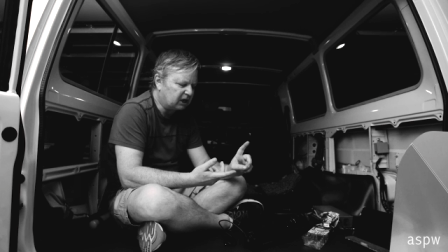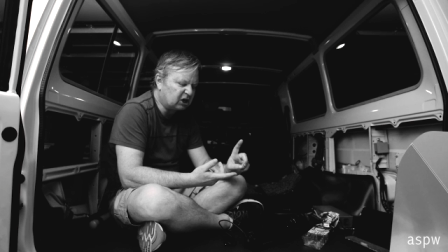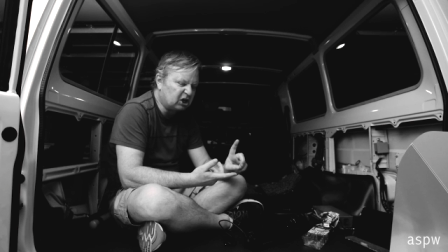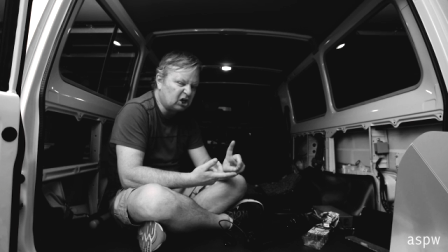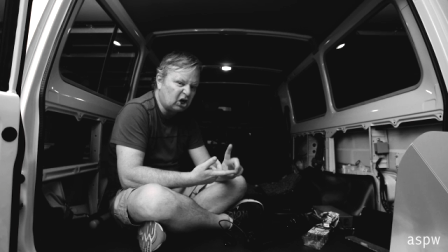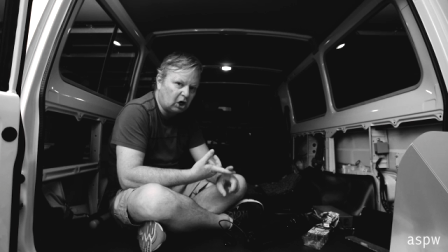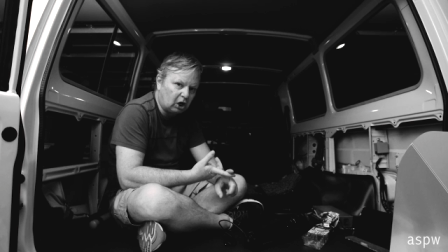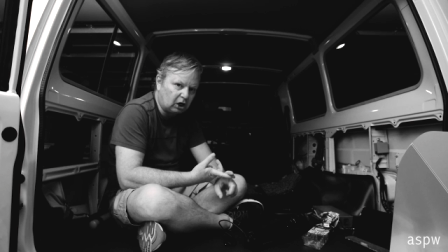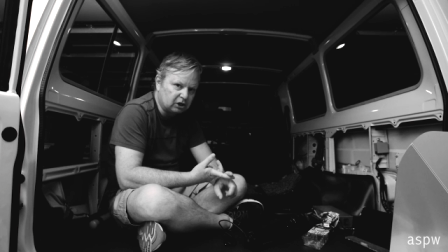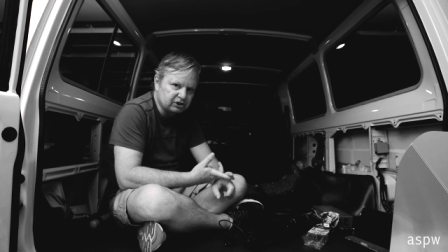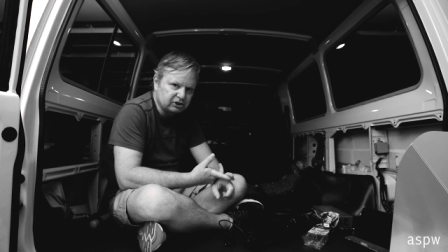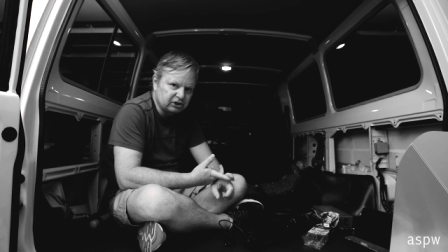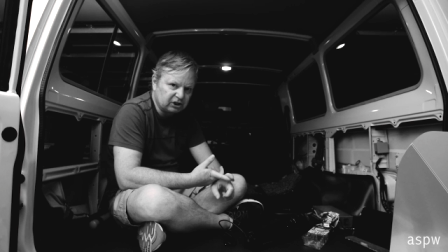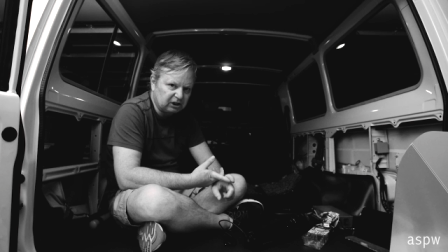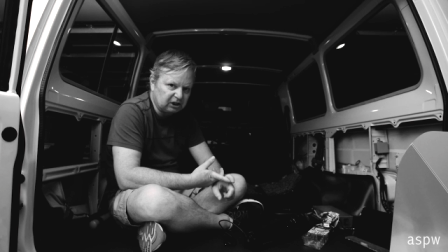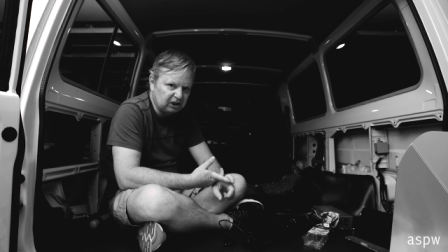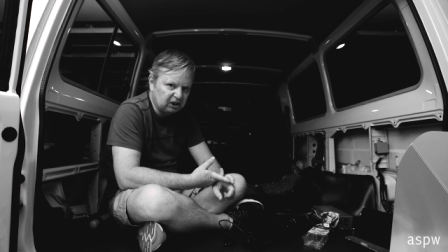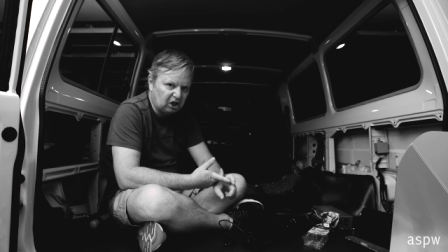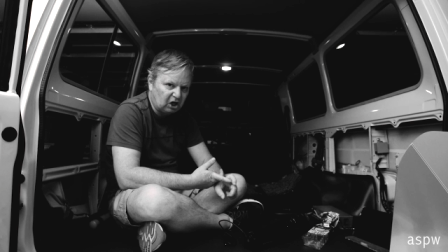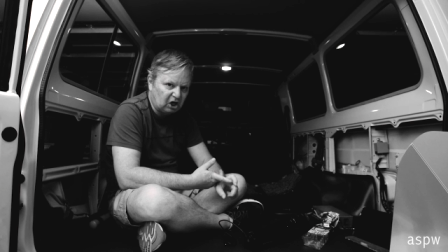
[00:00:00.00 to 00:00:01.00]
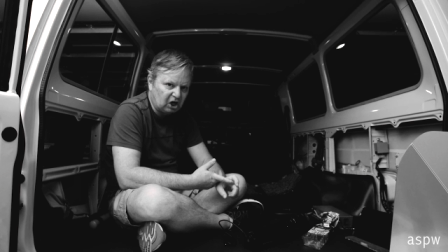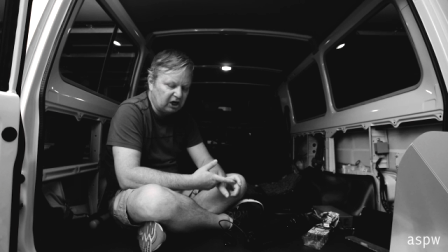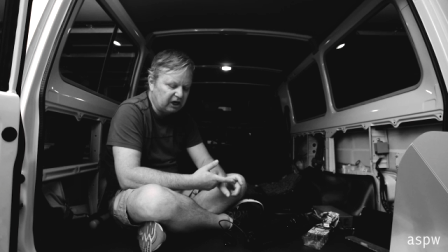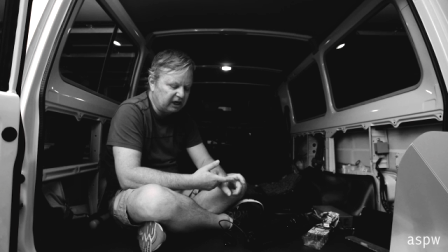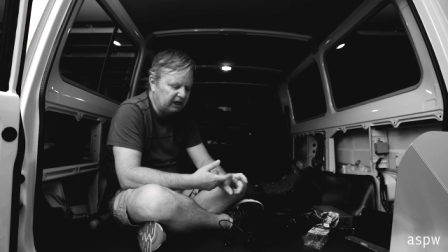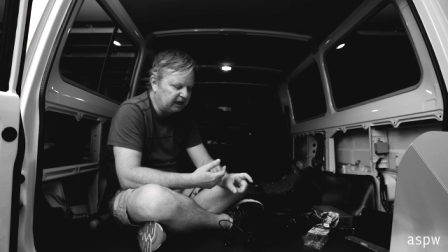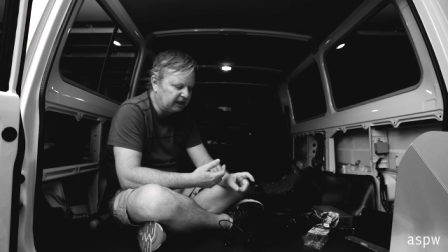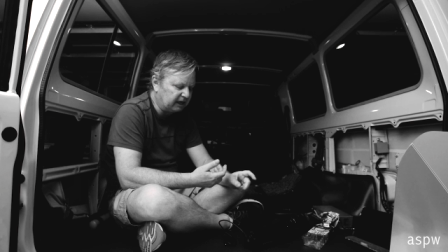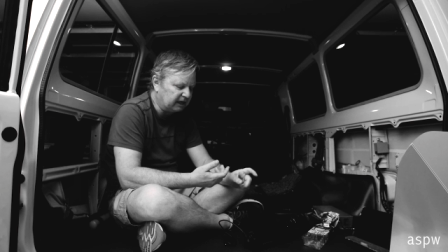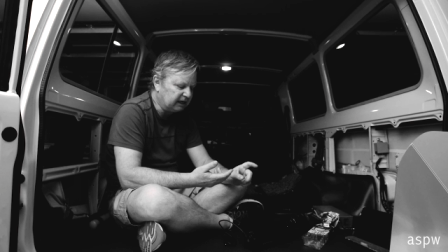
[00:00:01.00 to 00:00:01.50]
Castle
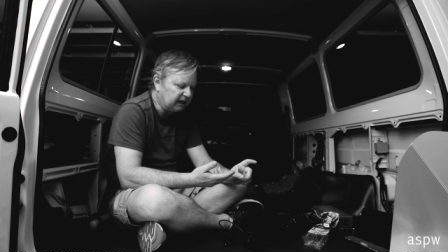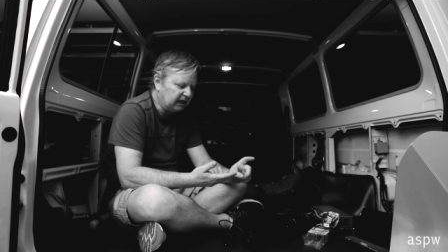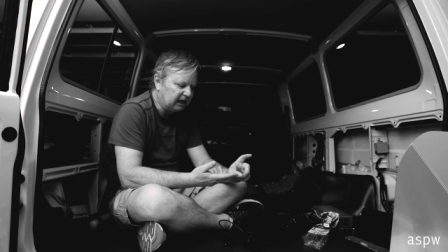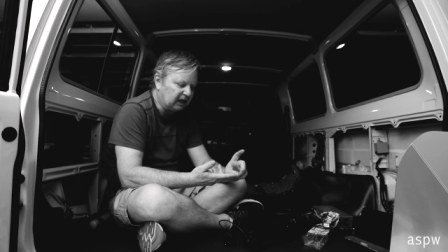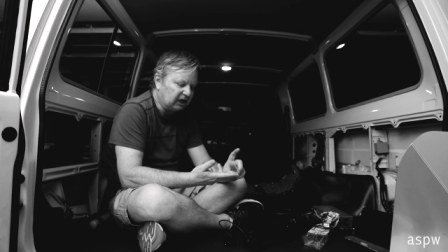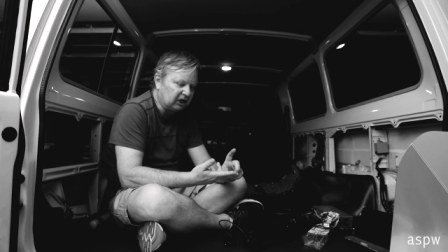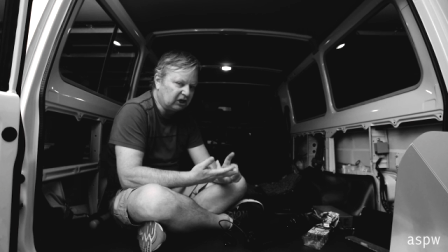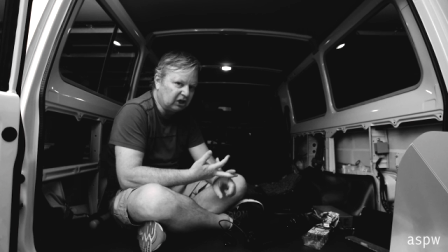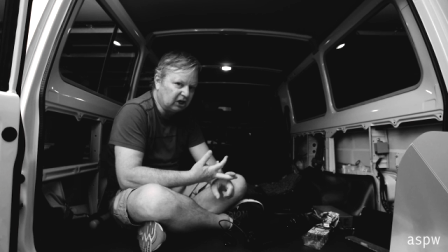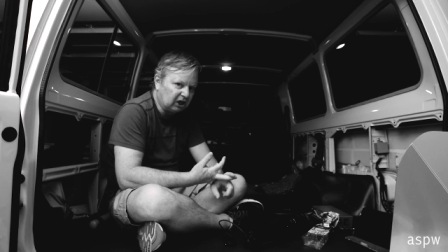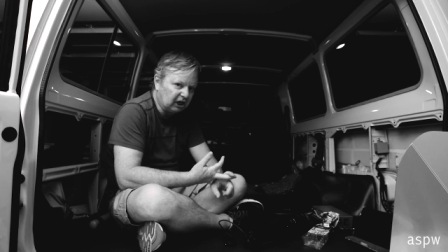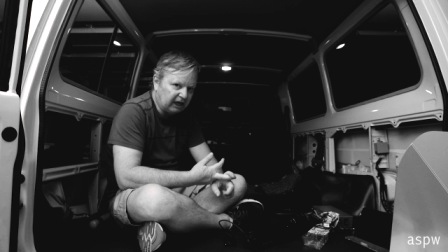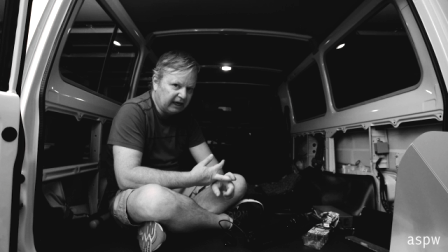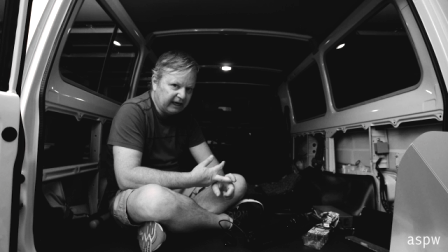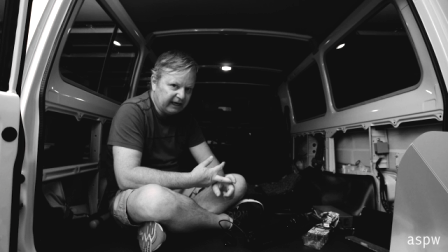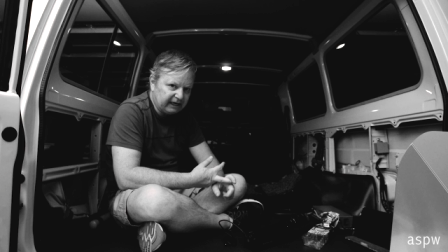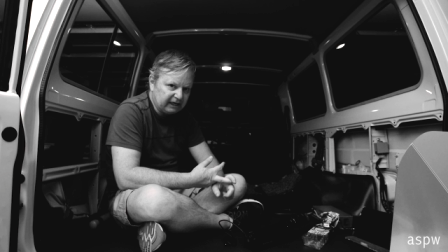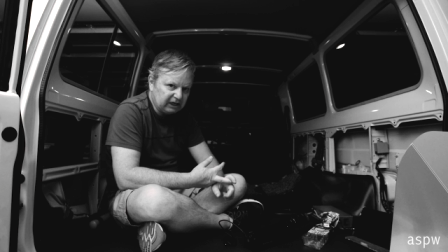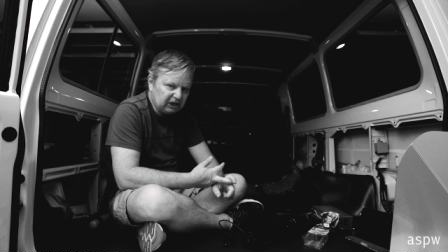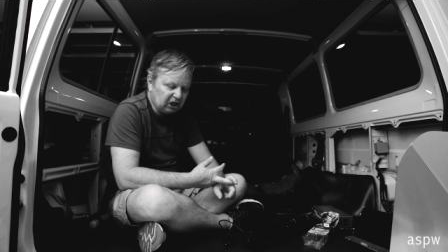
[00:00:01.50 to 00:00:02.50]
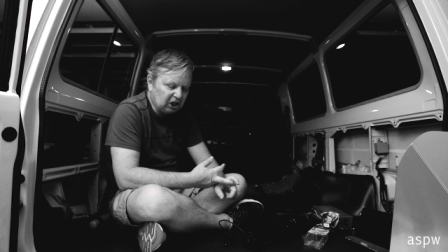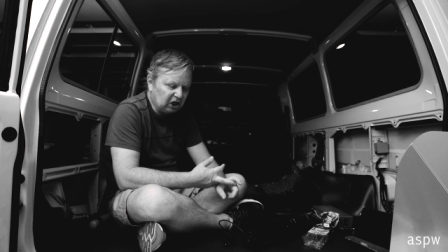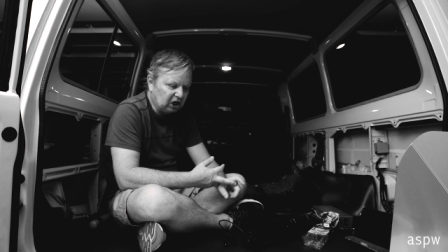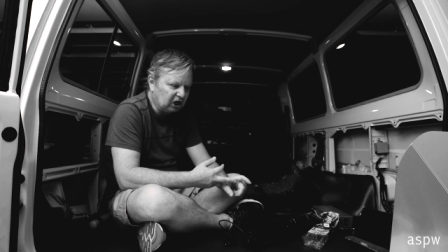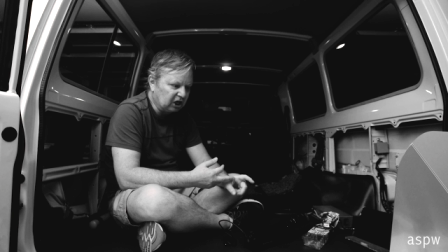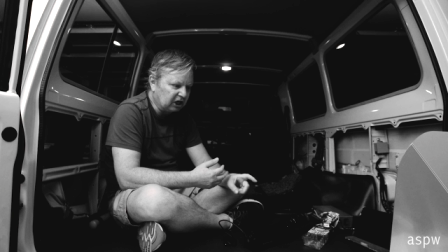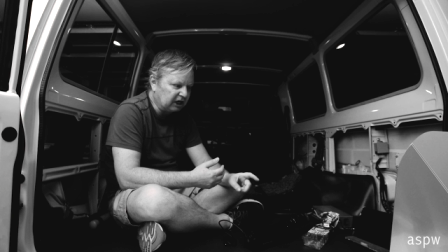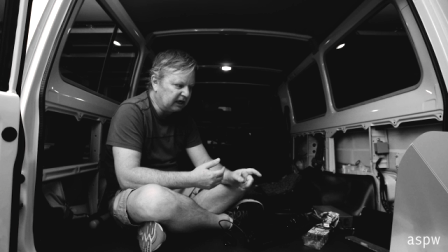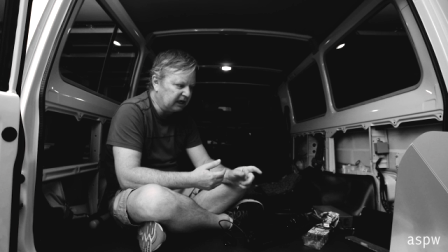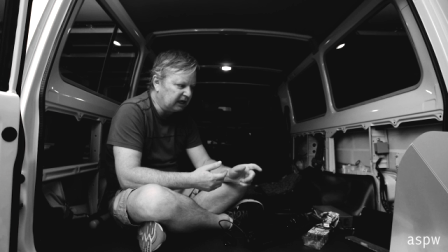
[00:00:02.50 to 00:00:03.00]
Lager, Lion
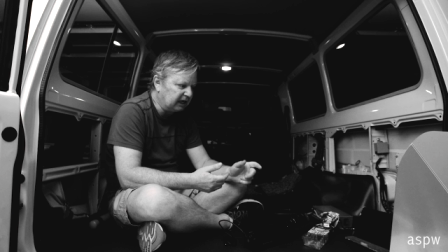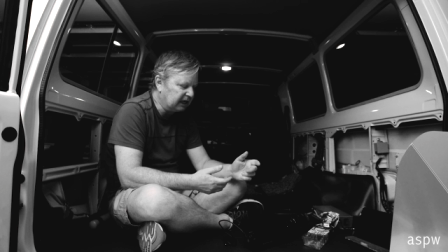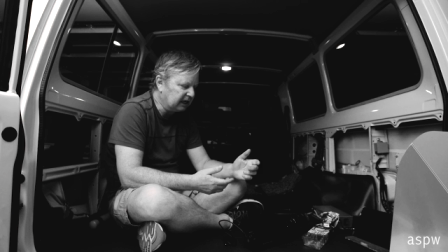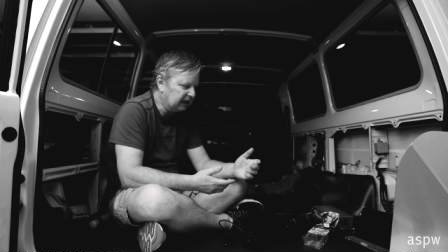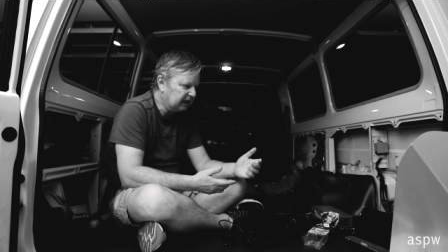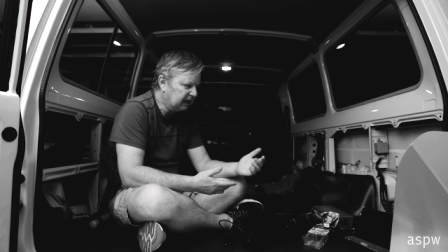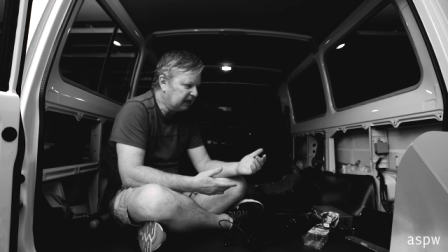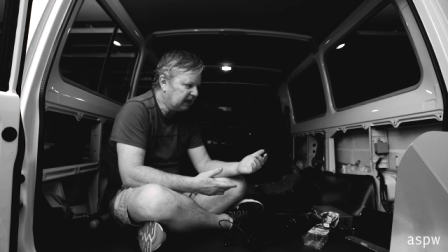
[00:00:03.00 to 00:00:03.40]
Lager,